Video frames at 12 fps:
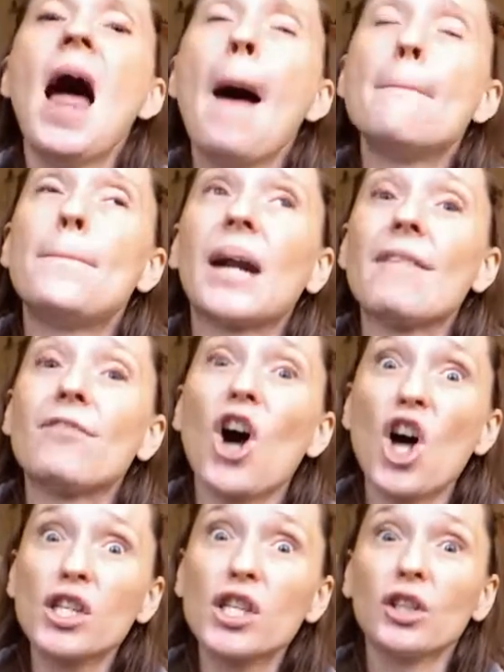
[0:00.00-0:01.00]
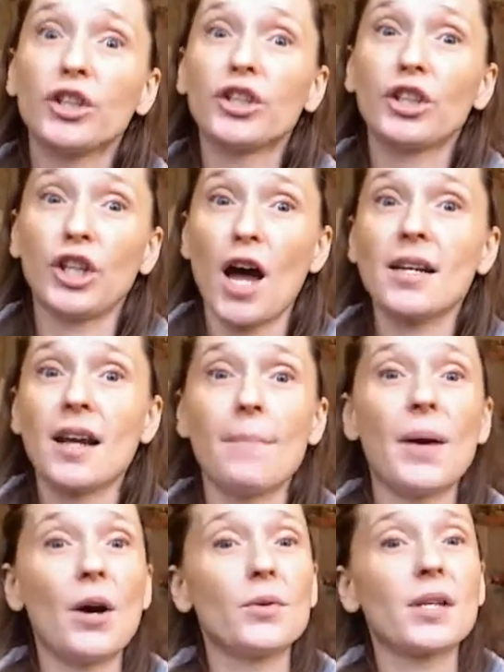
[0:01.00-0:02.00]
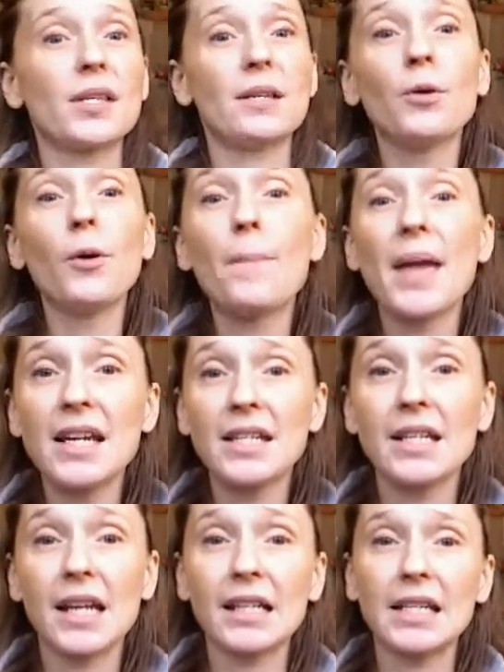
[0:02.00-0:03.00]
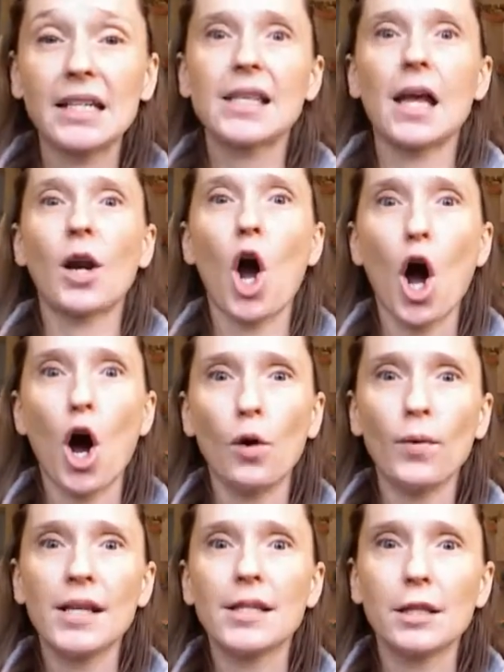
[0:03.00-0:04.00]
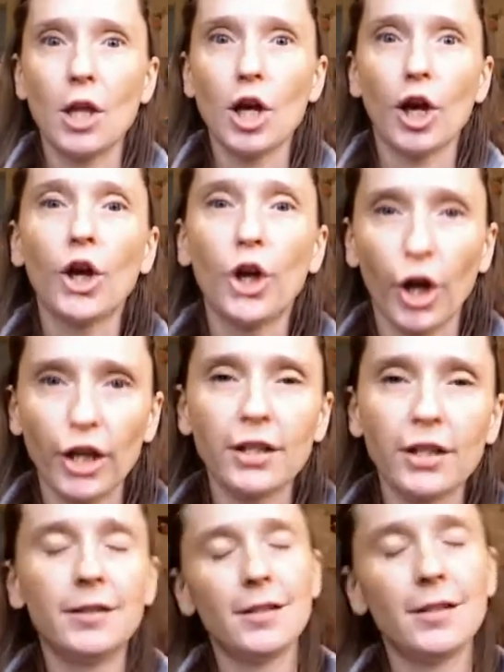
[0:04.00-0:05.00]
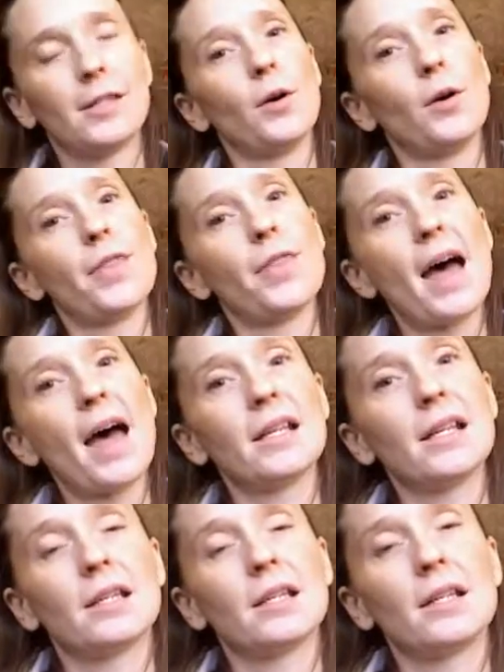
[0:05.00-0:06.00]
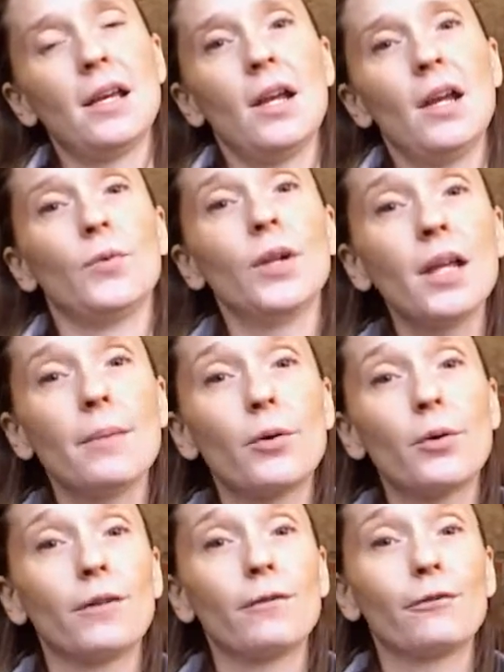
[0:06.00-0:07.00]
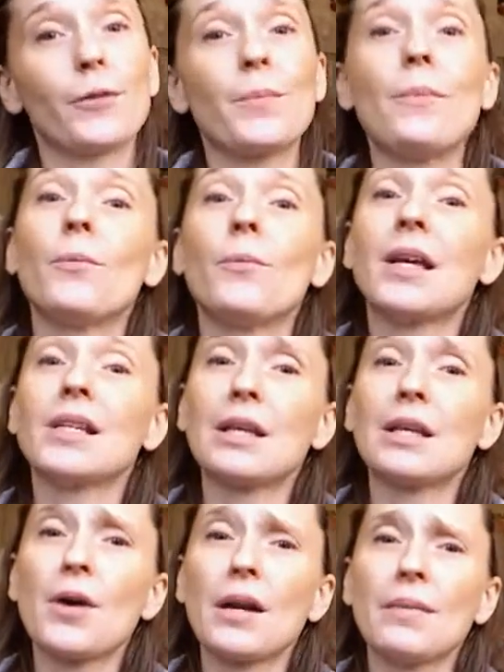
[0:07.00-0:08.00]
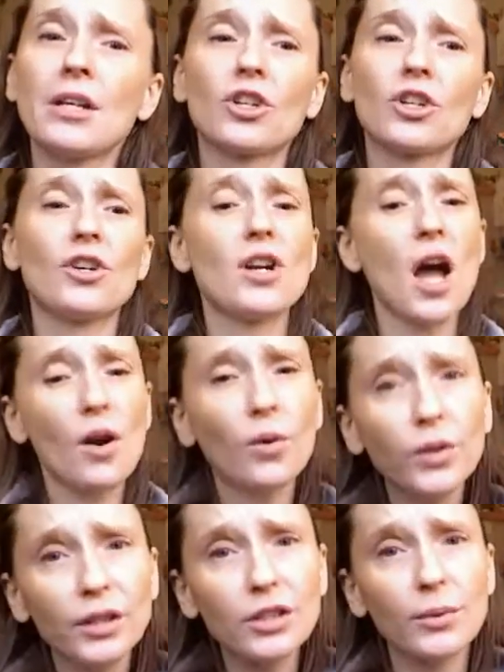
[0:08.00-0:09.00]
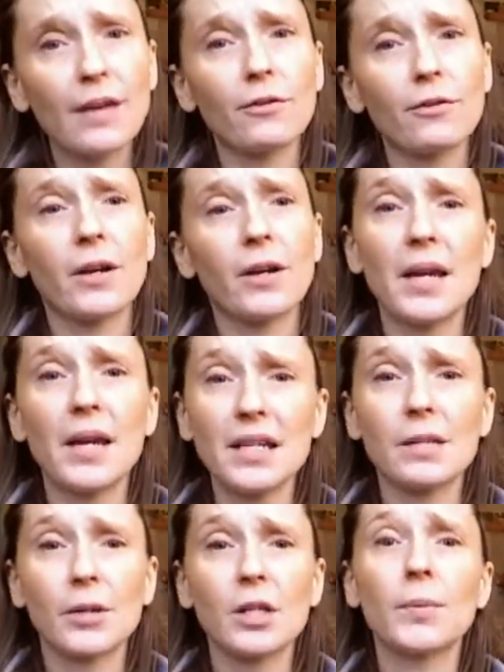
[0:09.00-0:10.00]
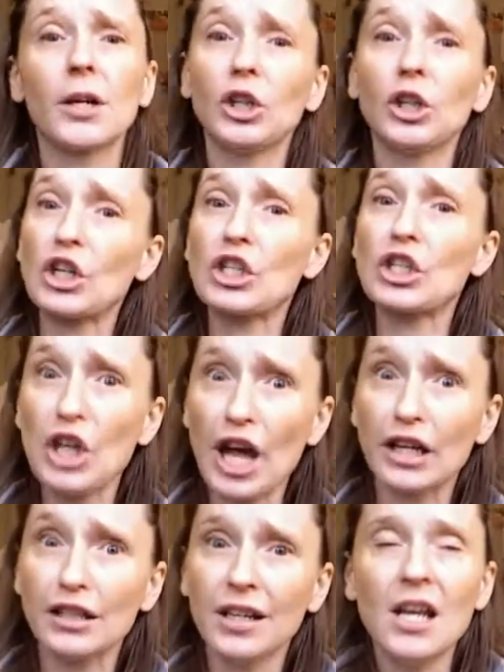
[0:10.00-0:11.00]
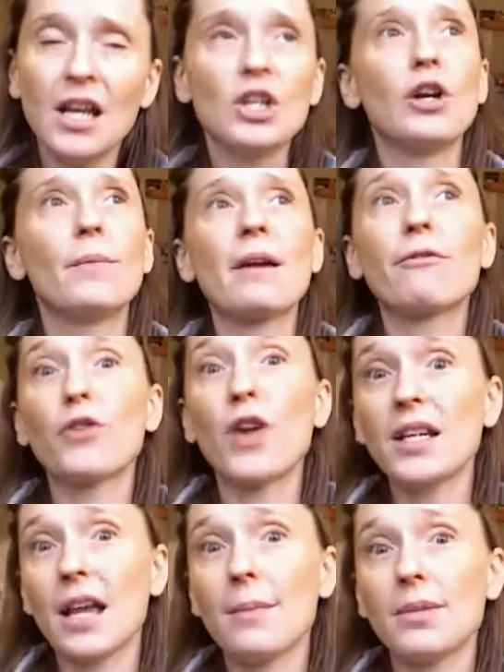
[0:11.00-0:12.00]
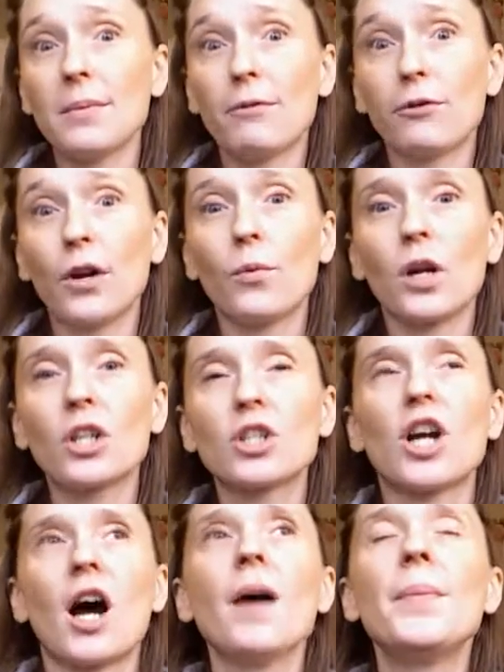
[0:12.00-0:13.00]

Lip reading: But I've also learned a lot about simple painting techniques that always look good. So that is really important for people because they want to make sure not only do we have a fun painting experience, but it looks good. My friend came to me for a workshop,